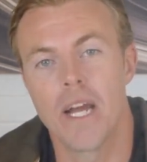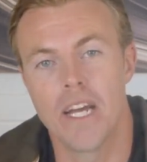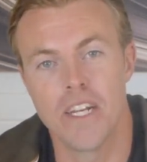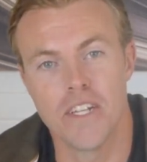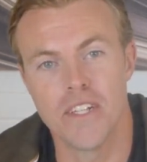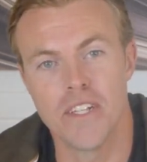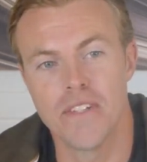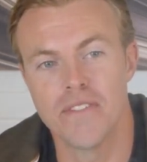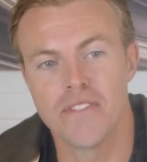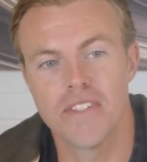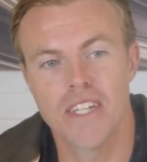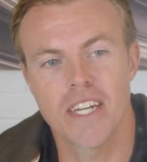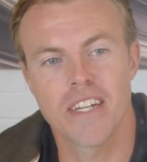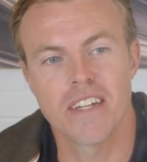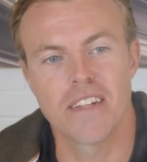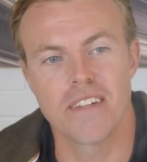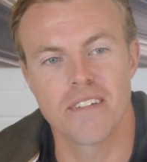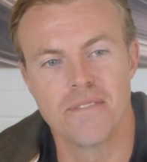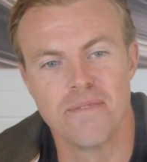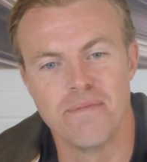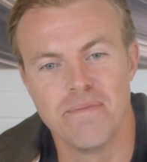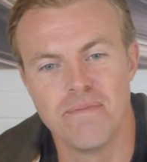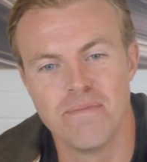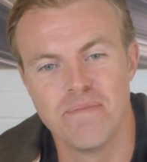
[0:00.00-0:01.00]
And you've said
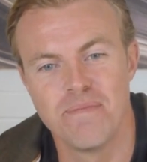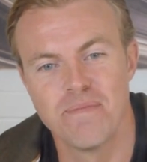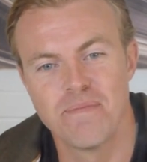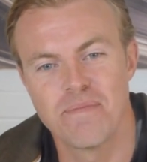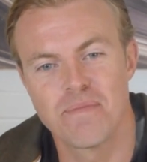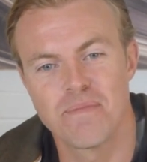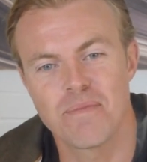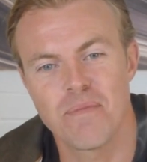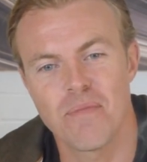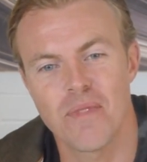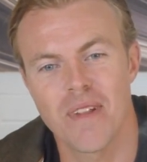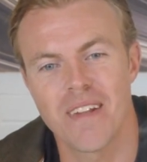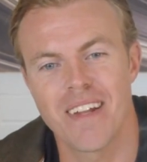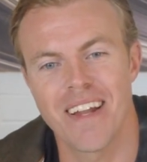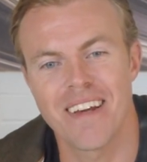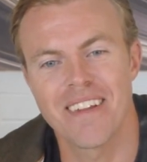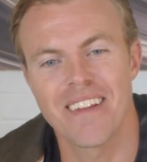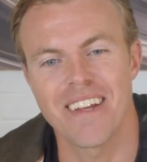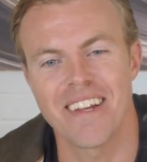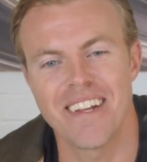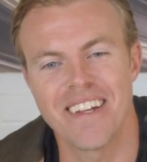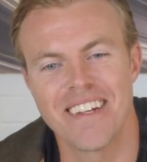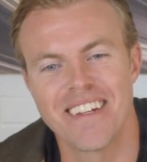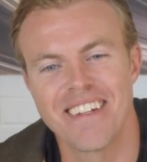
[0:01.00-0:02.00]
it.
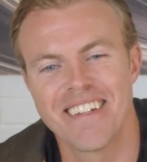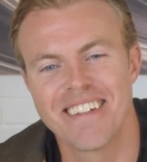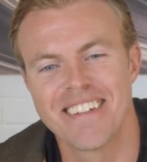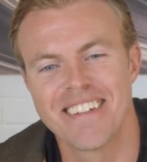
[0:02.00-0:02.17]
Nothing.